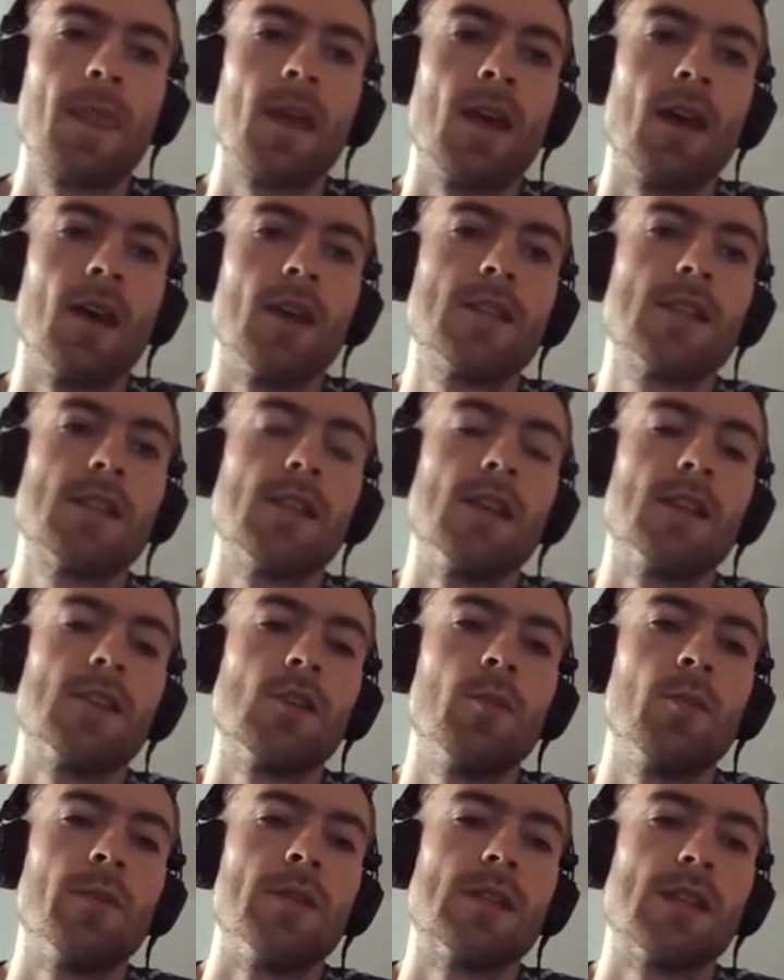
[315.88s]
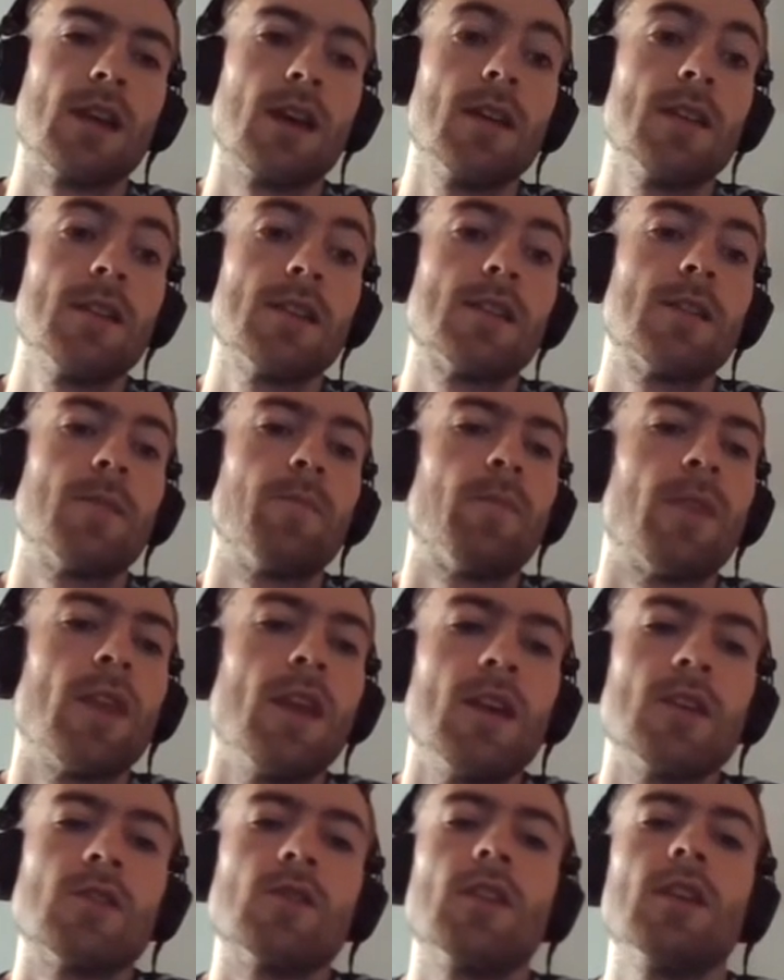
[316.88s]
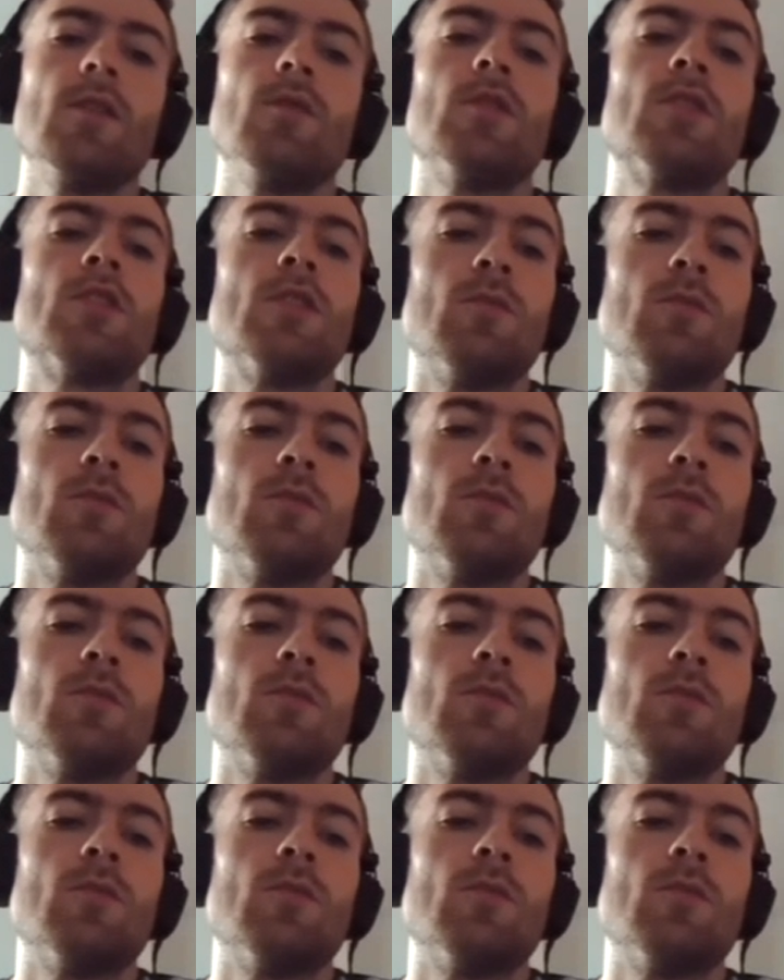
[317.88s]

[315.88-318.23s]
It's open science. So I think